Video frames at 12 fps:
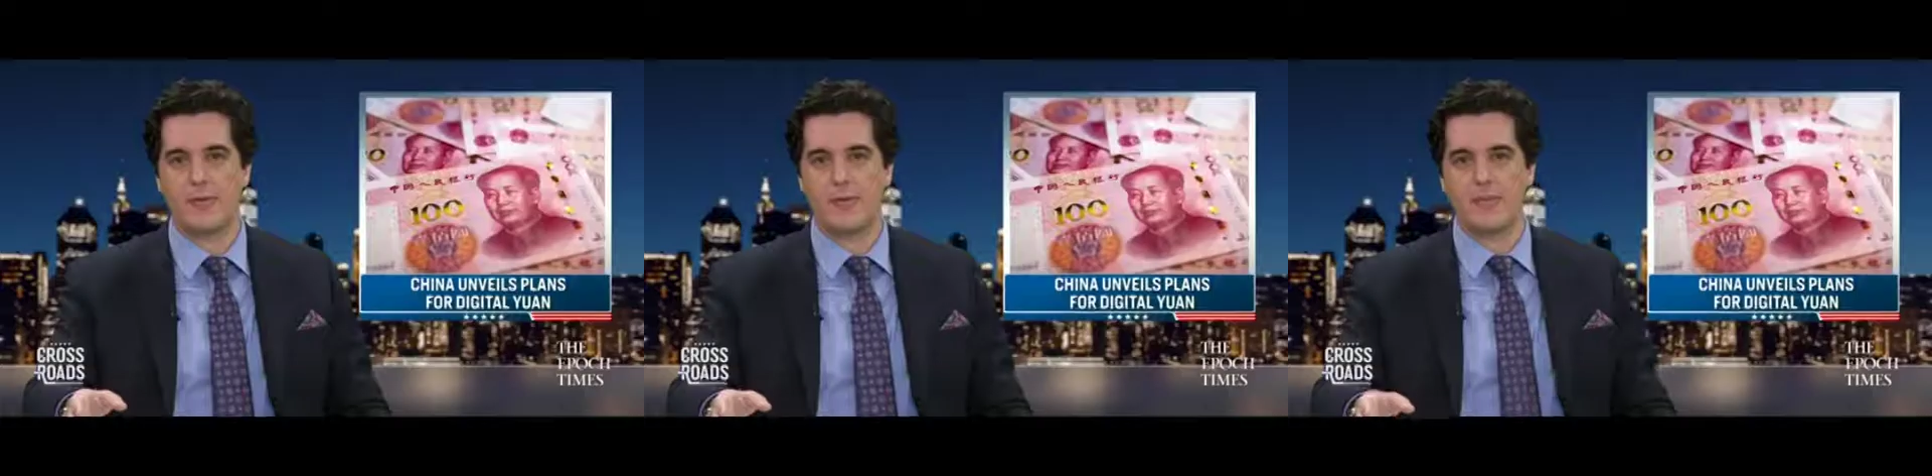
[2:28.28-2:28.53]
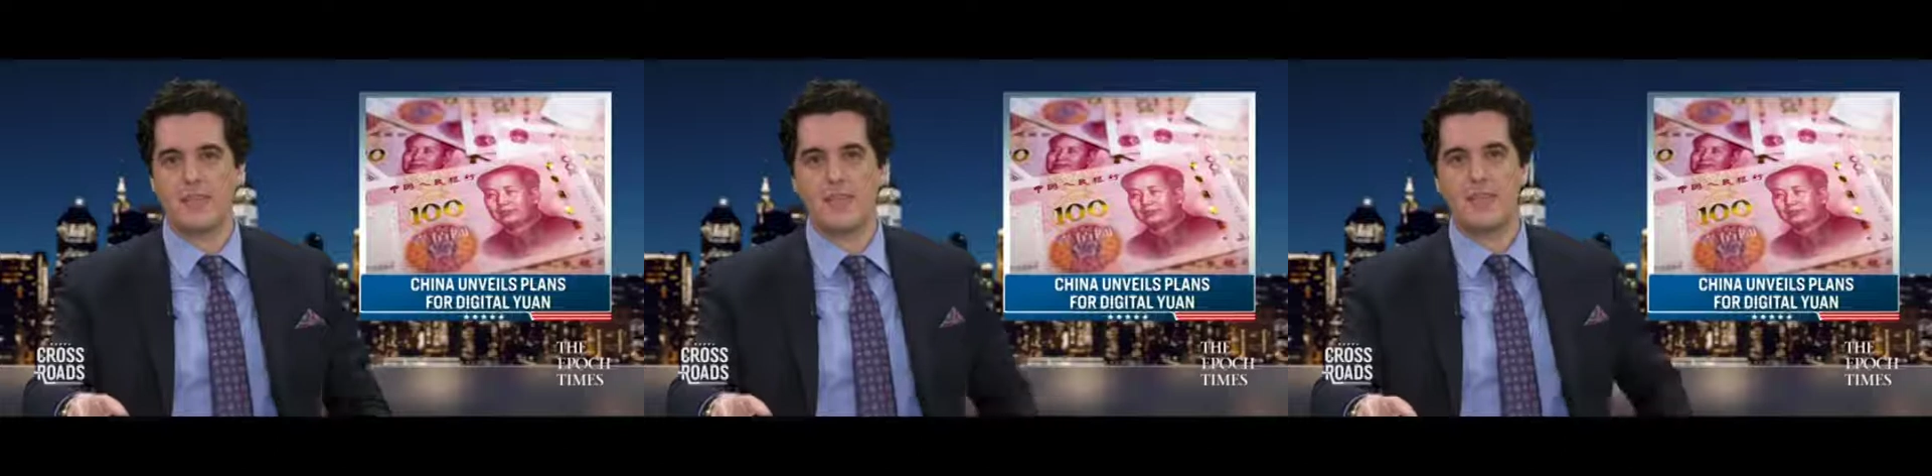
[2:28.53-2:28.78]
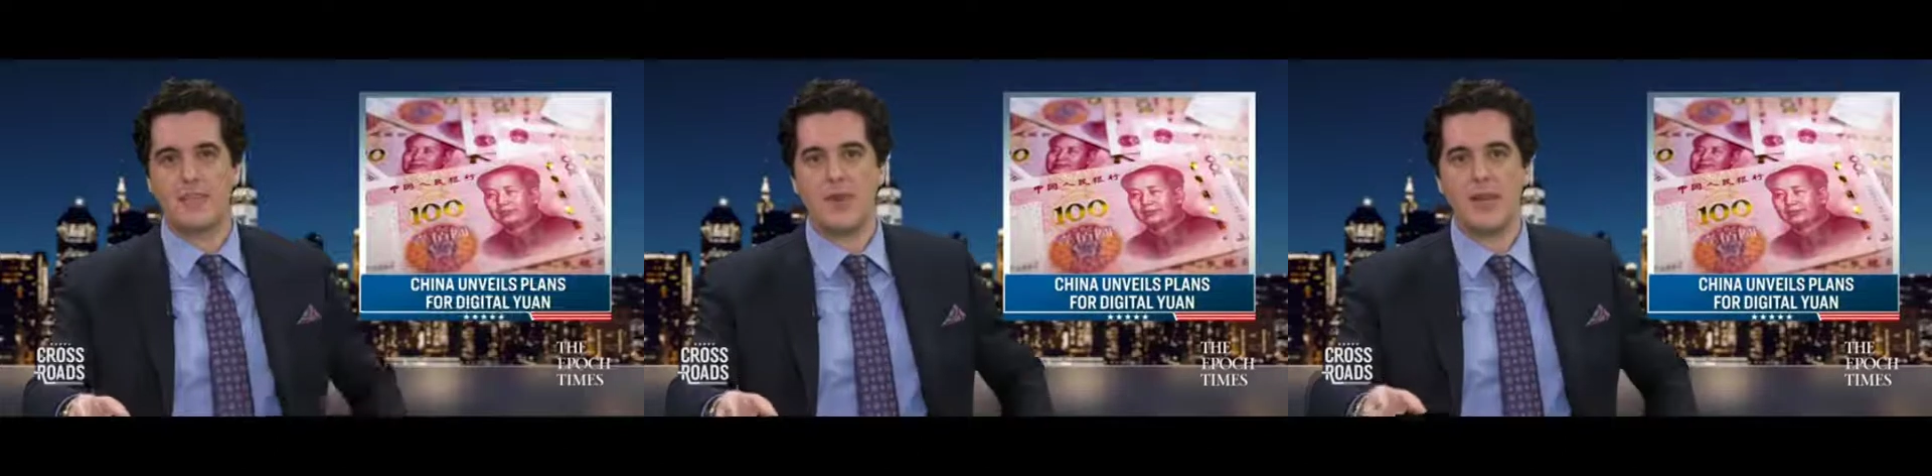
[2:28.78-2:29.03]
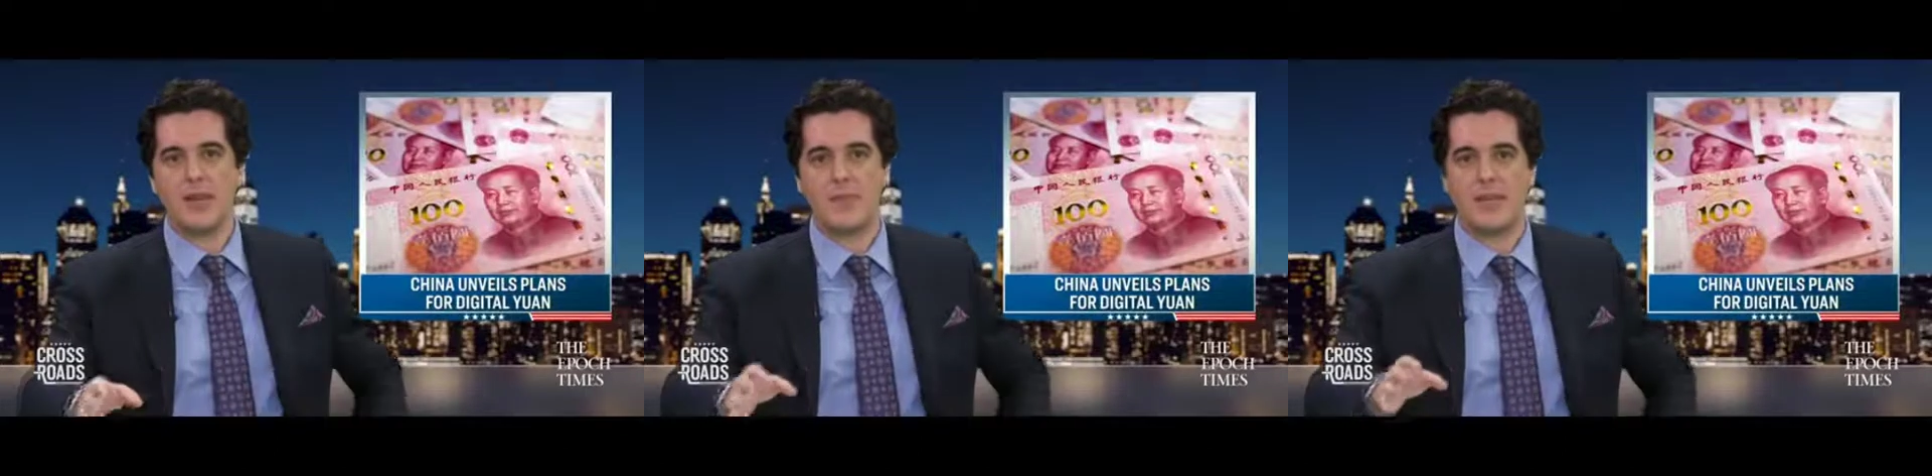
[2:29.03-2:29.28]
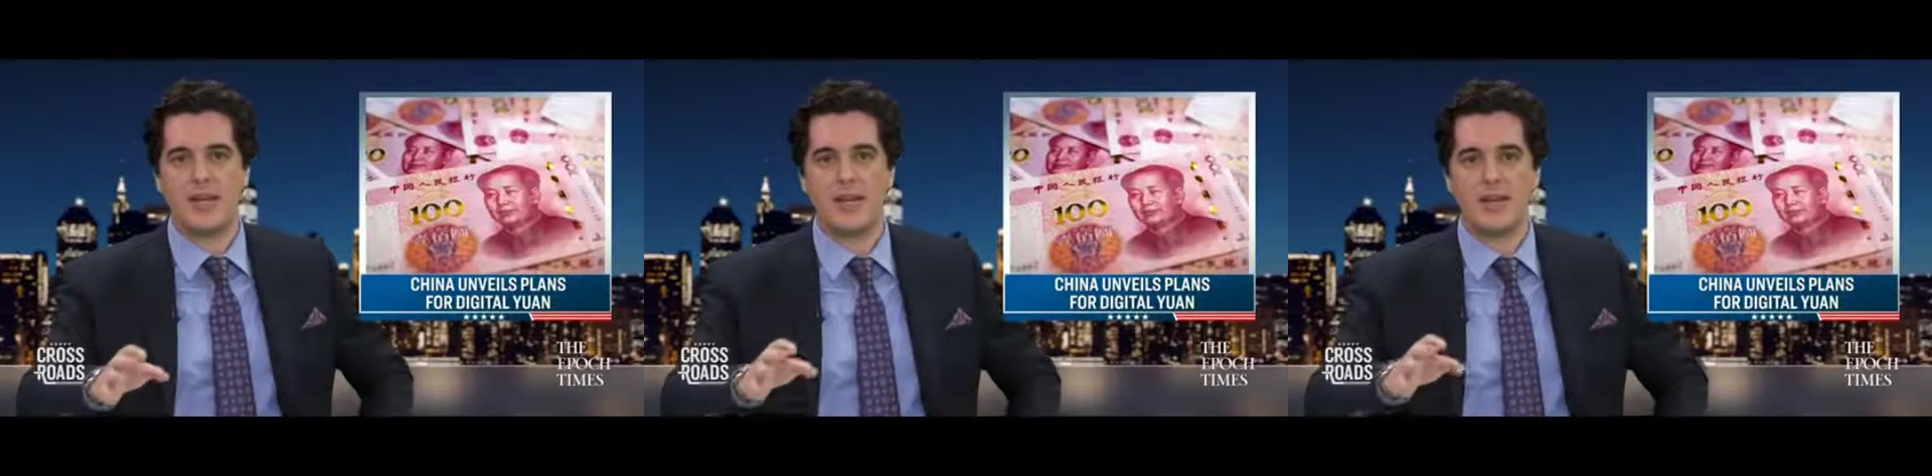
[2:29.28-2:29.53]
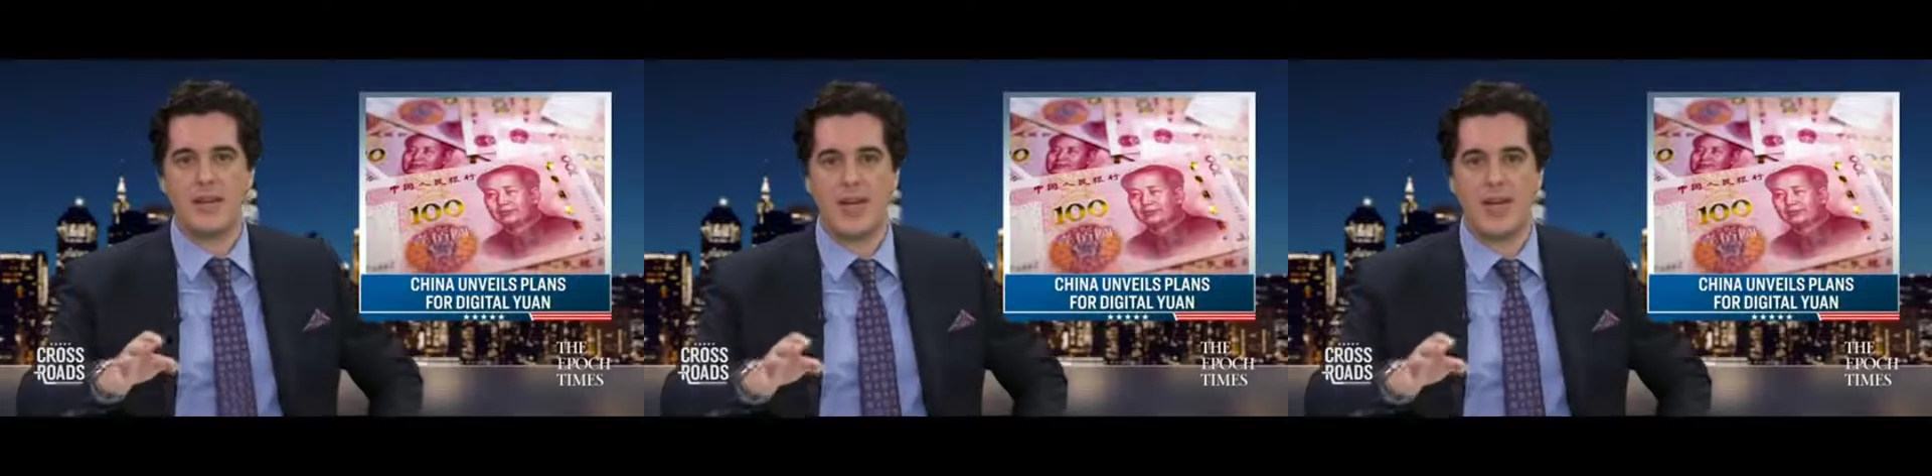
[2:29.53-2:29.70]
And for the CCP, the potential